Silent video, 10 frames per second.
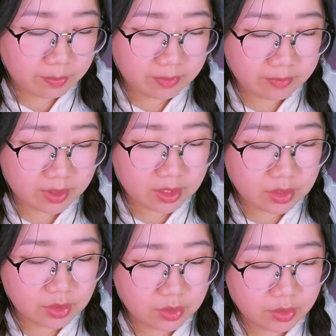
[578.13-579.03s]
You
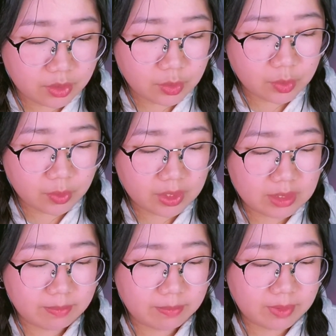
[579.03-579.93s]
prefer to do your
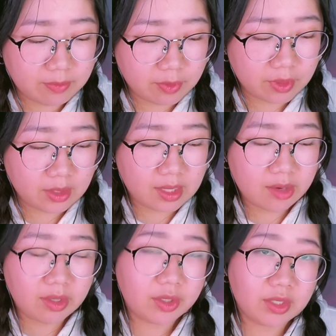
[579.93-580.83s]
chores before
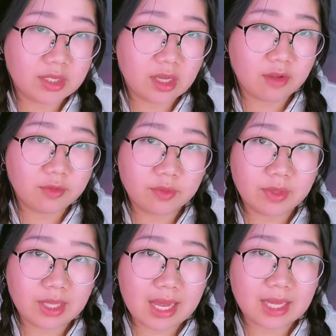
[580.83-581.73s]
allowing yourself
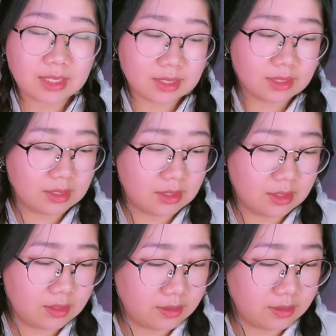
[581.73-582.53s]
to relax.